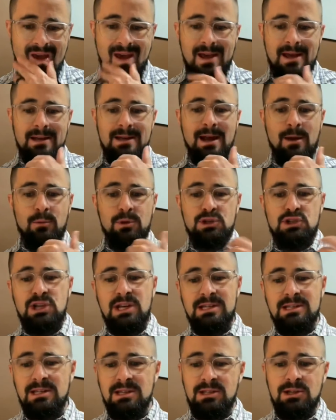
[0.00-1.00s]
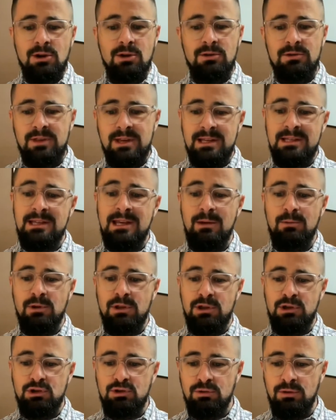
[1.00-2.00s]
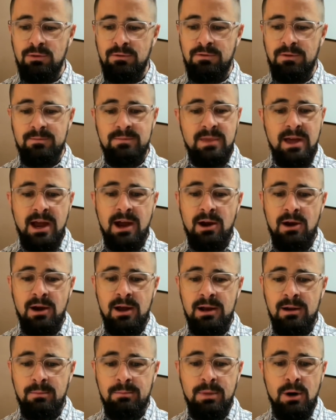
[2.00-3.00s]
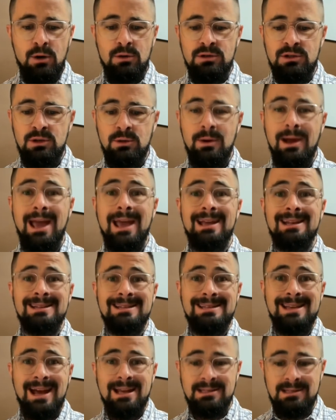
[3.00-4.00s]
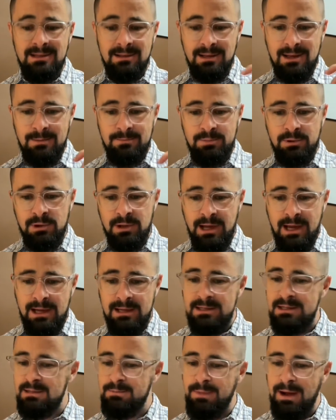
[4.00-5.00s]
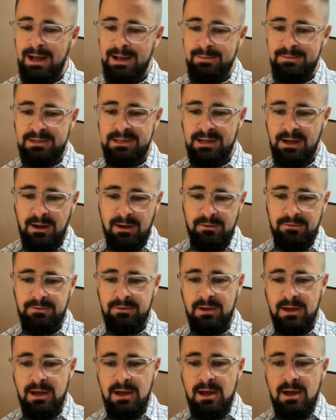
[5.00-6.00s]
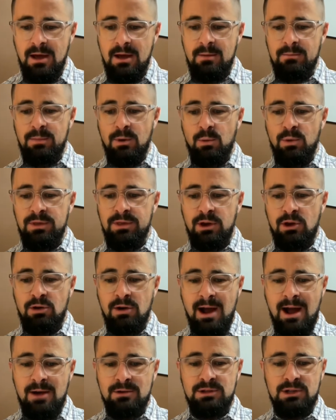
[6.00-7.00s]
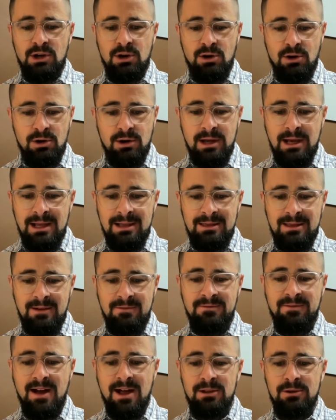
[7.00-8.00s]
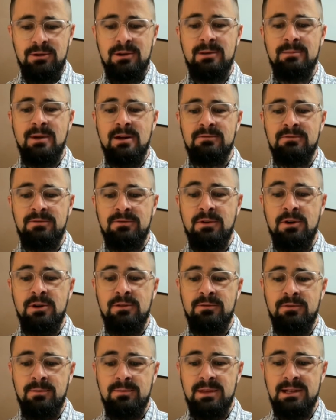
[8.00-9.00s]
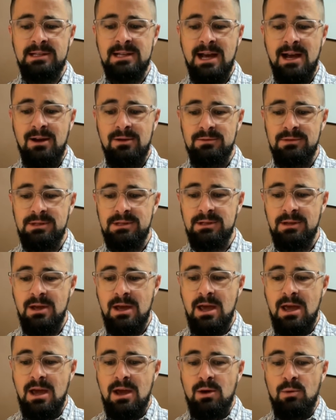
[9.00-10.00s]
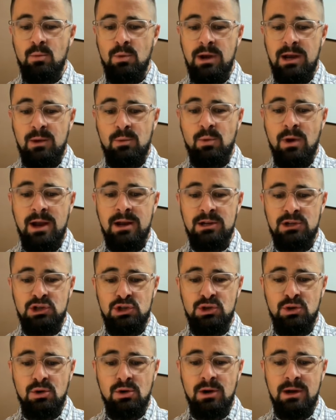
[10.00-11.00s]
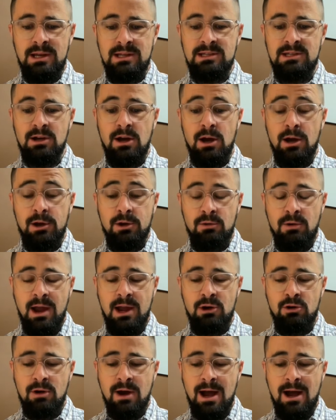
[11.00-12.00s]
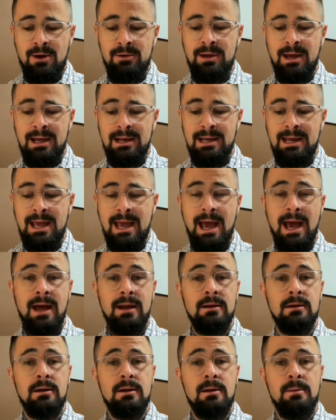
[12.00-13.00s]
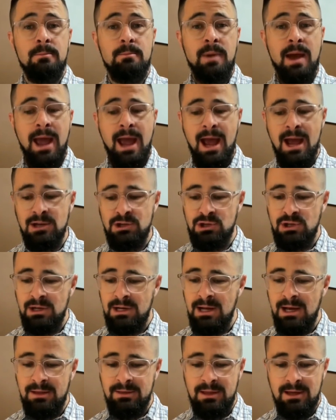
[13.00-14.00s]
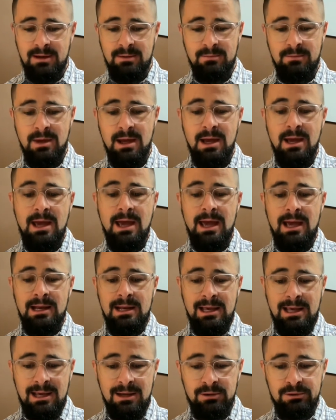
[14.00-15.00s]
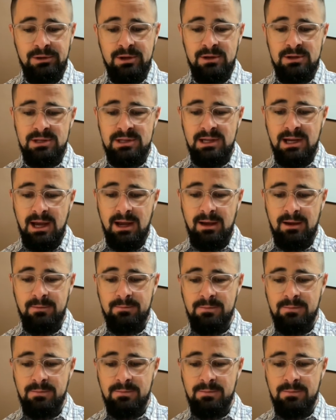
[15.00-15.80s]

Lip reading: Now, when Jesus heard this, he withdrew from there in a boat to a desolate place by himself. But when the crowds heard it, they followed him on foot from the towns. When he went ashore, he saw a great crowd, and he had compassion on them and healed their sick.